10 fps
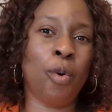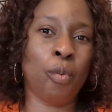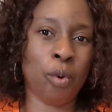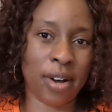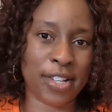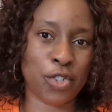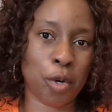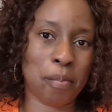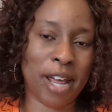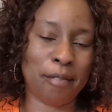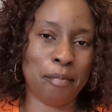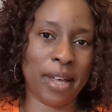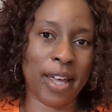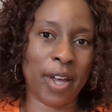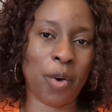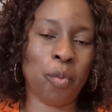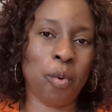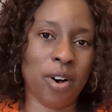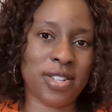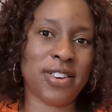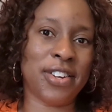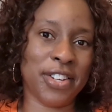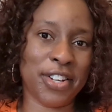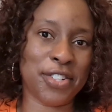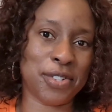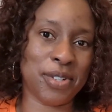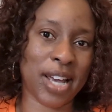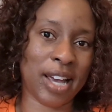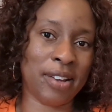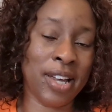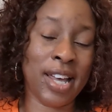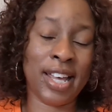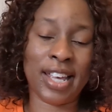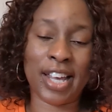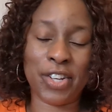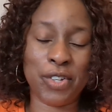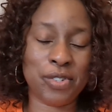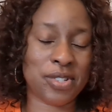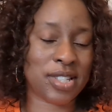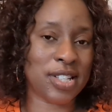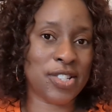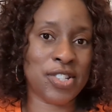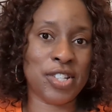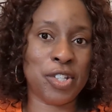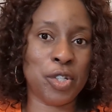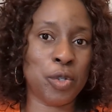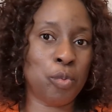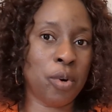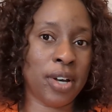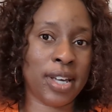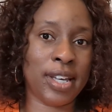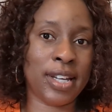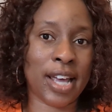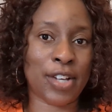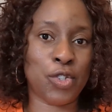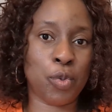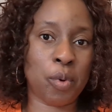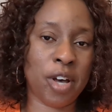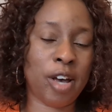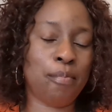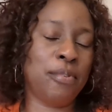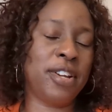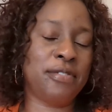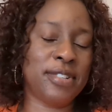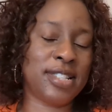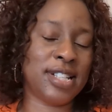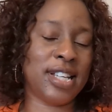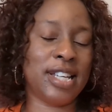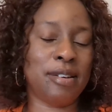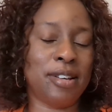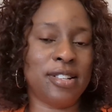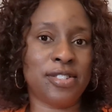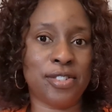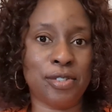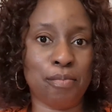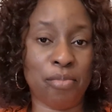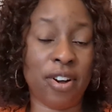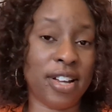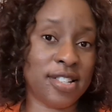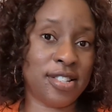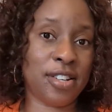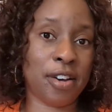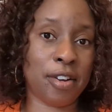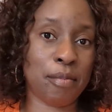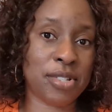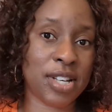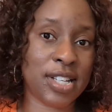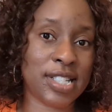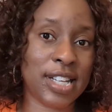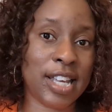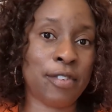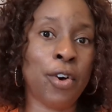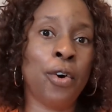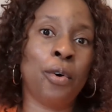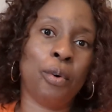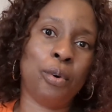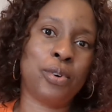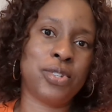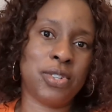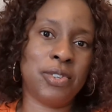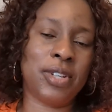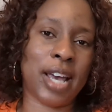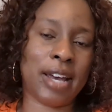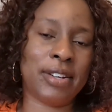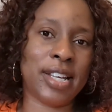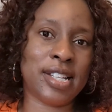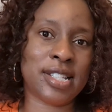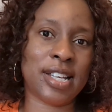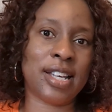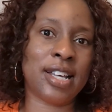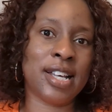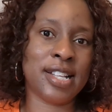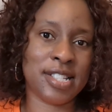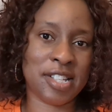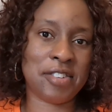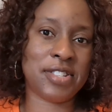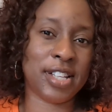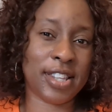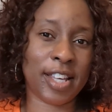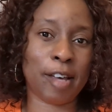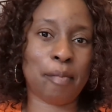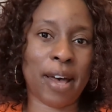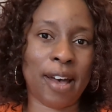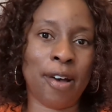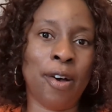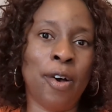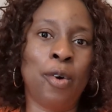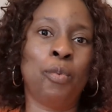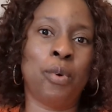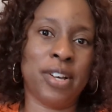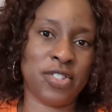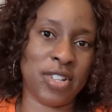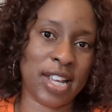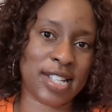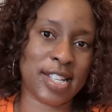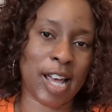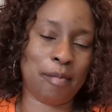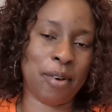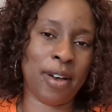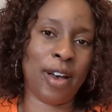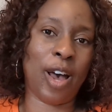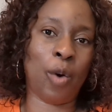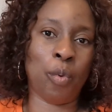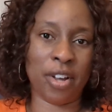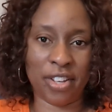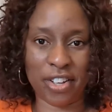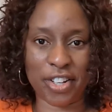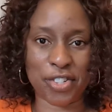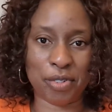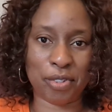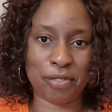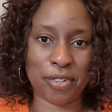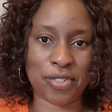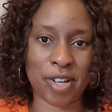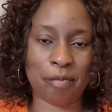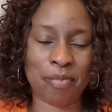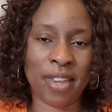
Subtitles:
what is your plan B. What are you going to do now? Can you just continue working as you were previously prior to going on maternity leave, or do you now need to seriously think about what is your next step and what are you going to do in the future?